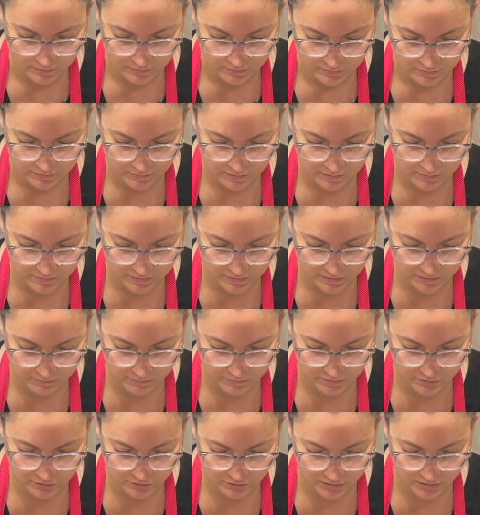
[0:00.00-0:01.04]
Sometimes it can
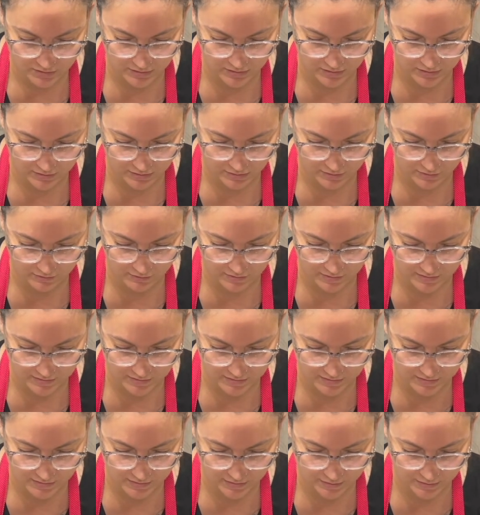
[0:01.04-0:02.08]
be tricky to get it out of that
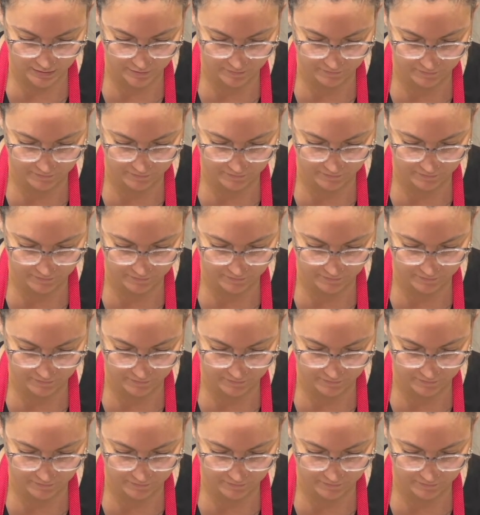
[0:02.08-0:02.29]
center.